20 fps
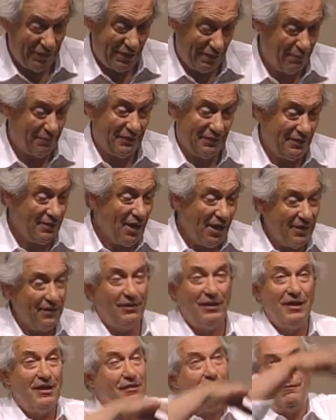they've been done.
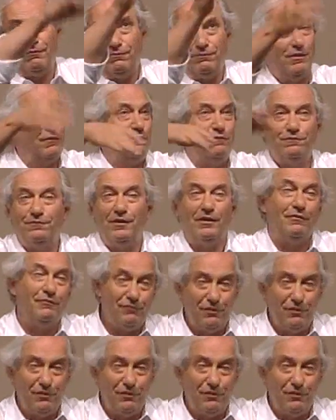The, the, the,